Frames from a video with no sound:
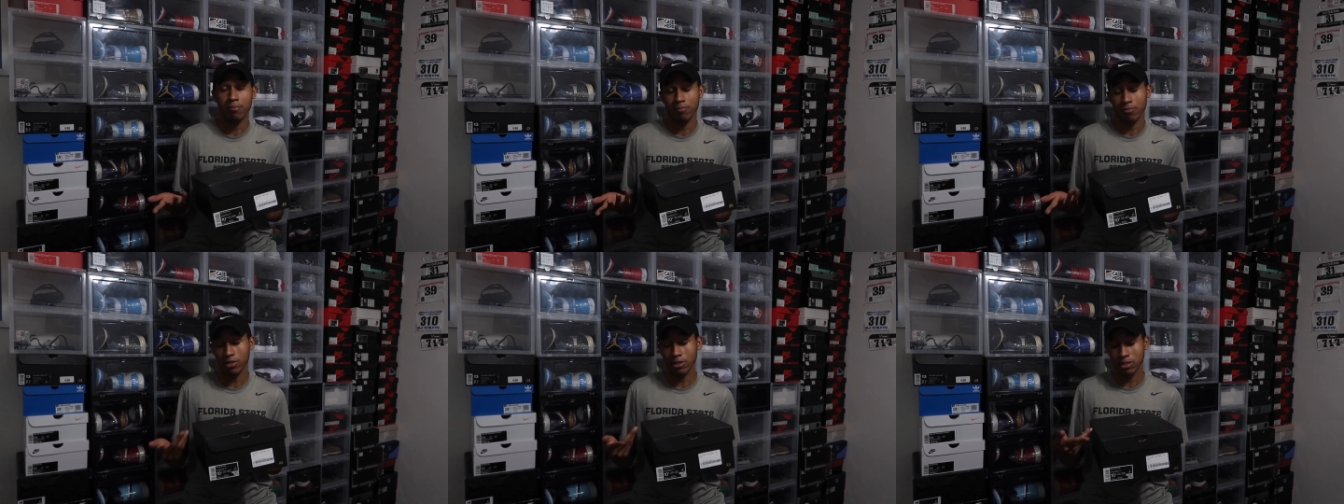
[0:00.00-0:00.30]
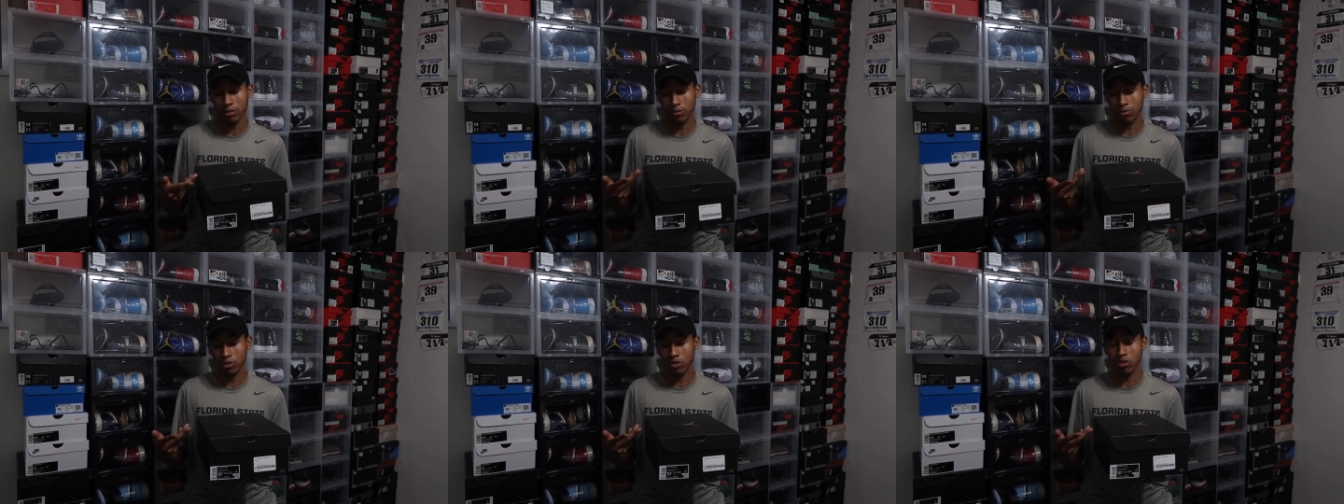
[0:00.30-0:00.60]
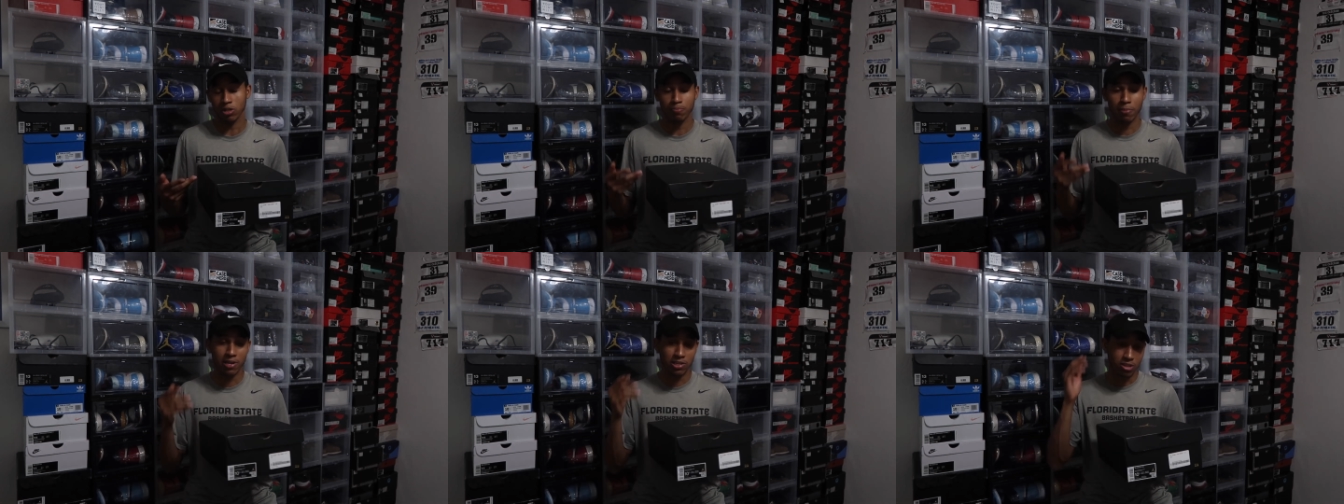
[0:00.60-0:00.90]
This
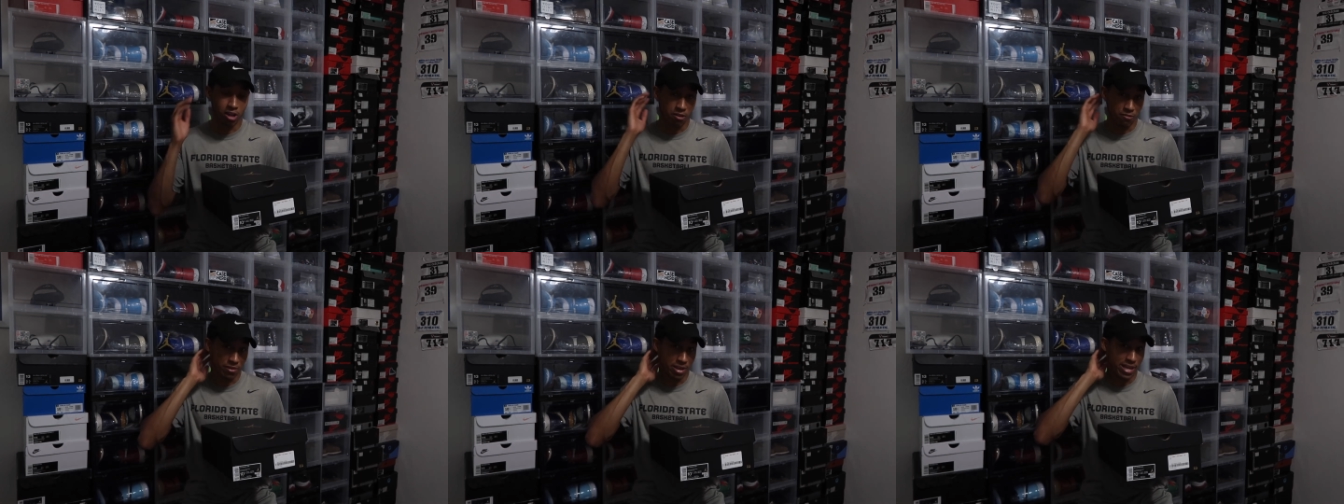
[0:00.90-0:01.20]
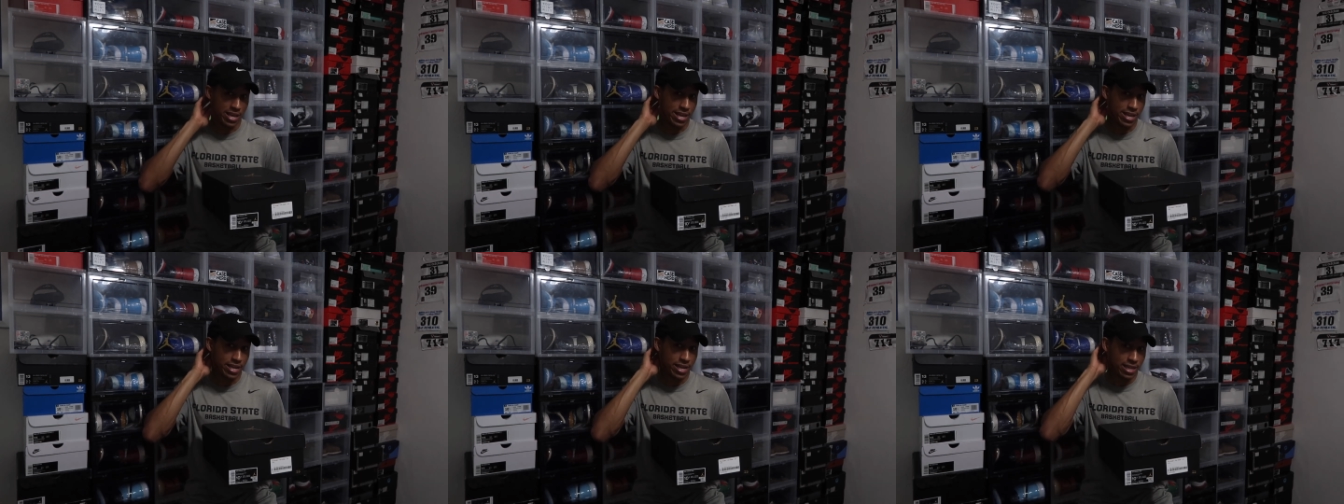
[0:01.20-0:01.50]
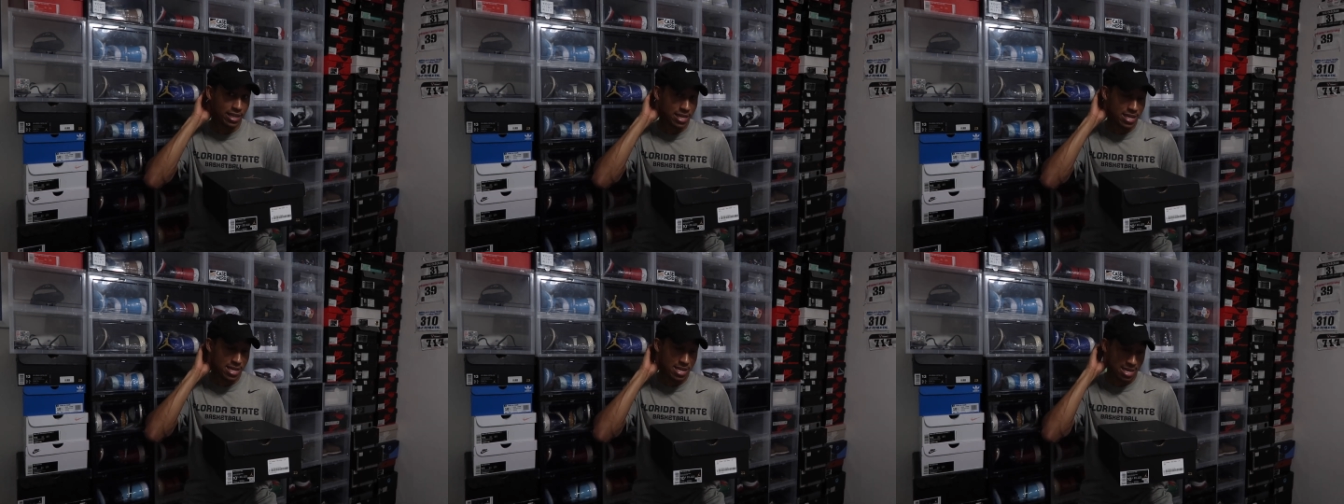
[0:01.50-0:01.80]
shoe is based off in
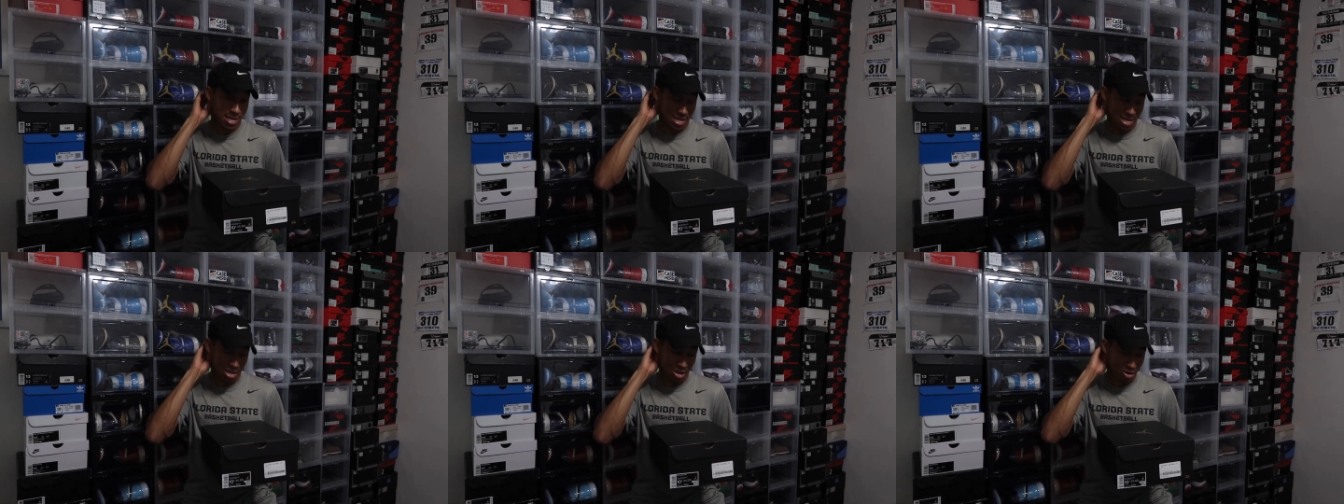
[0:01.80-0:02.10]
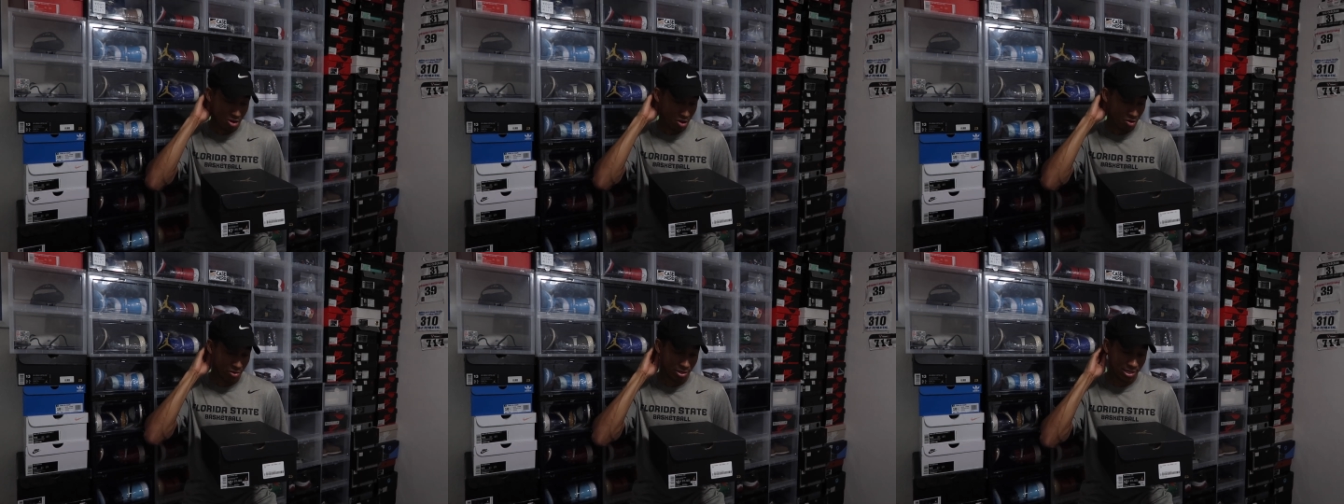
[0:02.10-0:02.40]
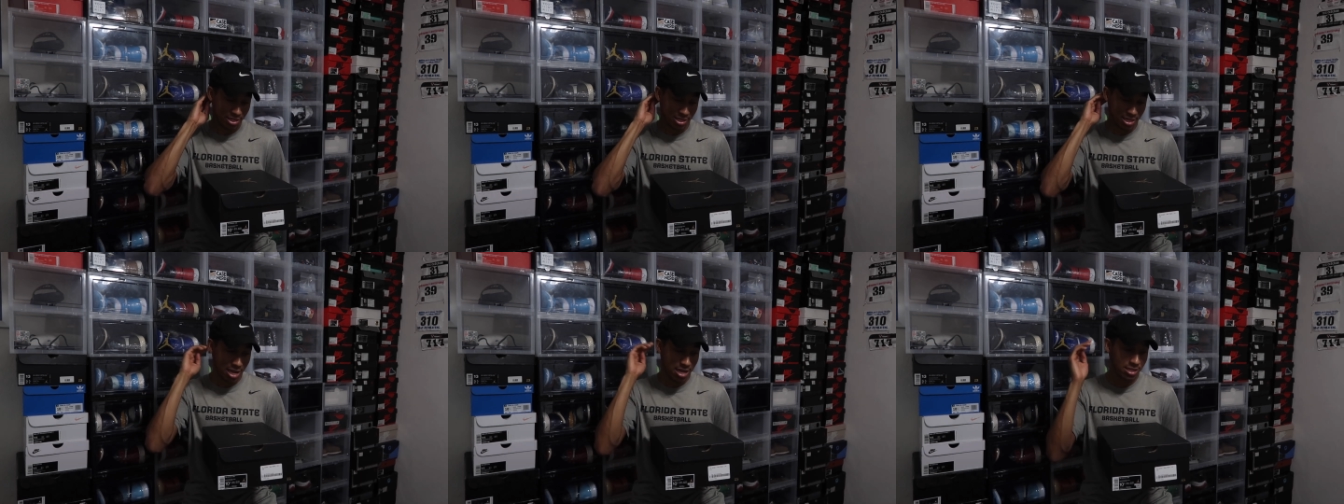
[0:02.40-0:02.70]
Italy, you know,
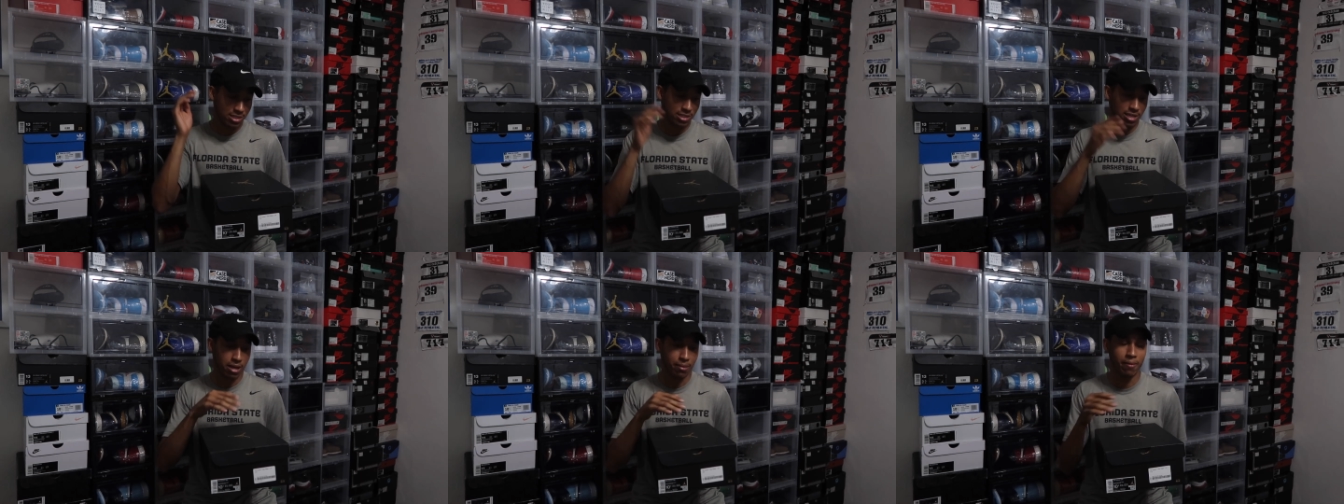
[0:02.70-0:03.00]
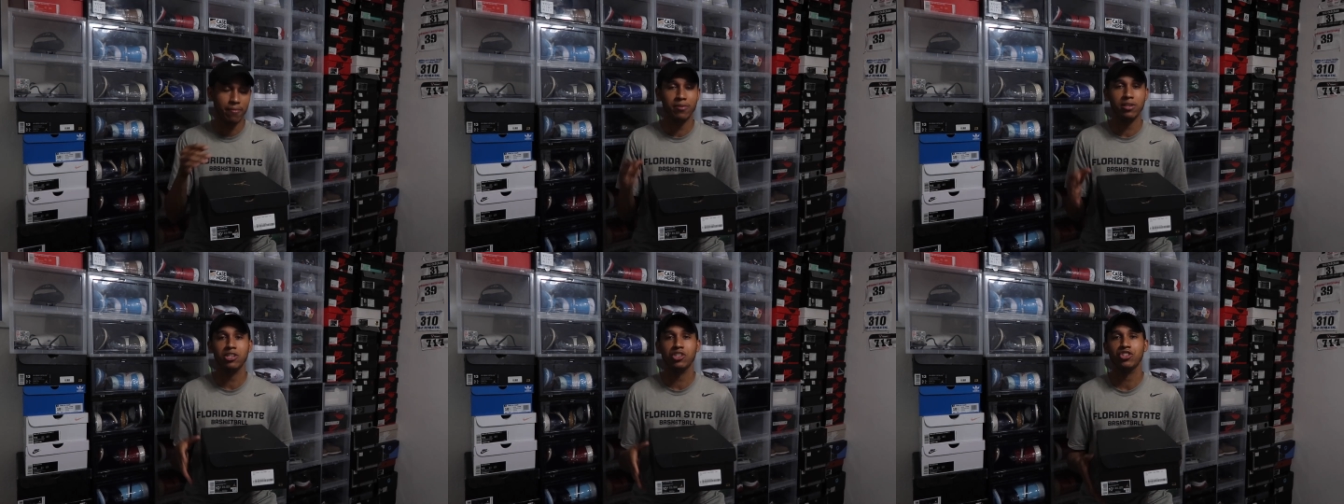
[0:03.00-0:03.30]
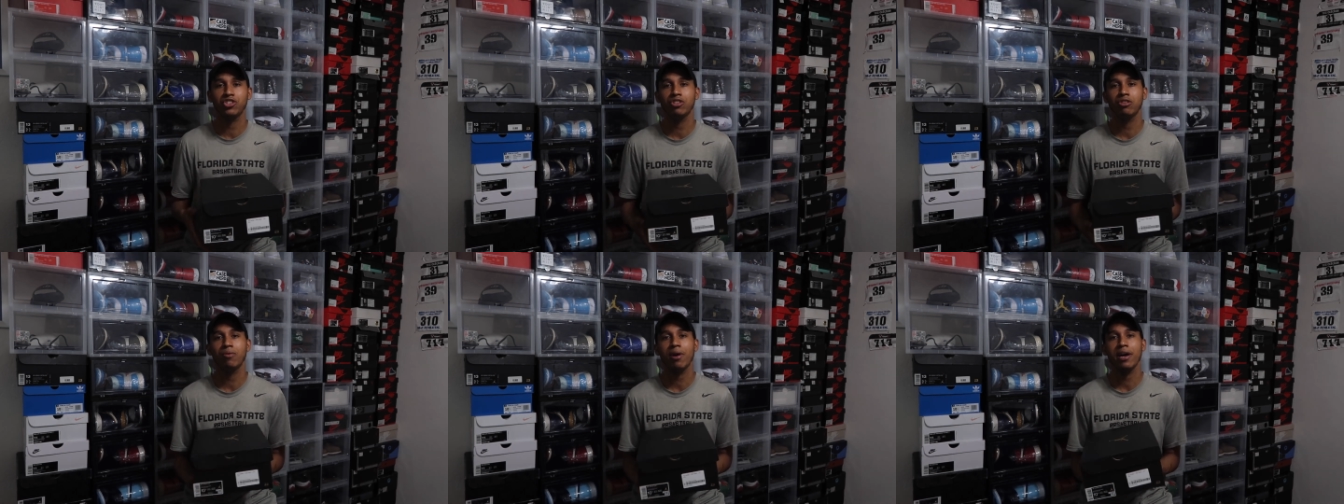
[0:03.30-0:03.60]
this concept of this
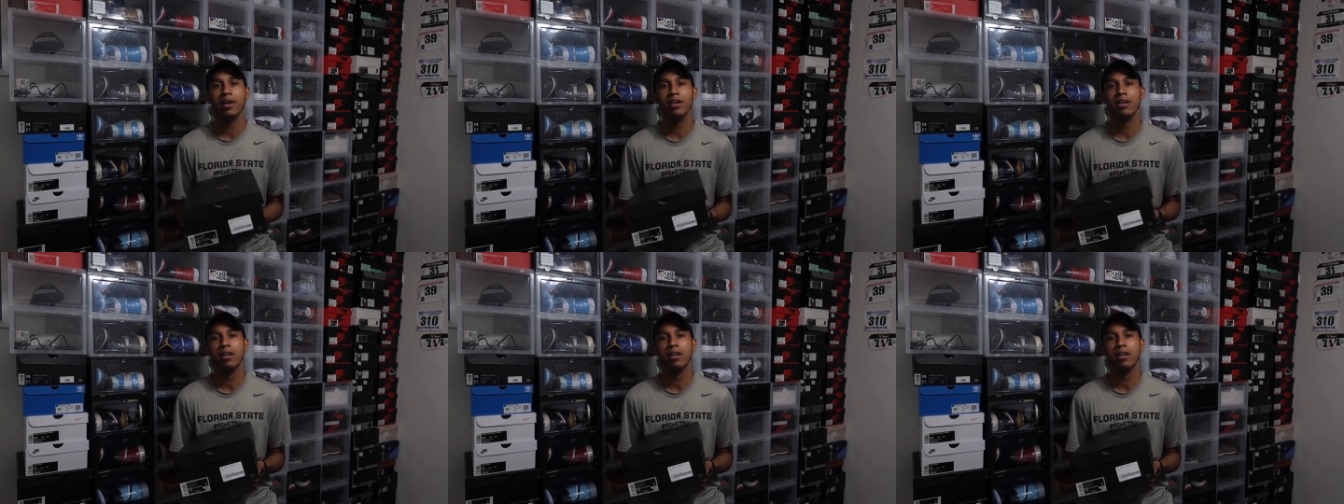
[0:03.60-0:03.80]
shoe right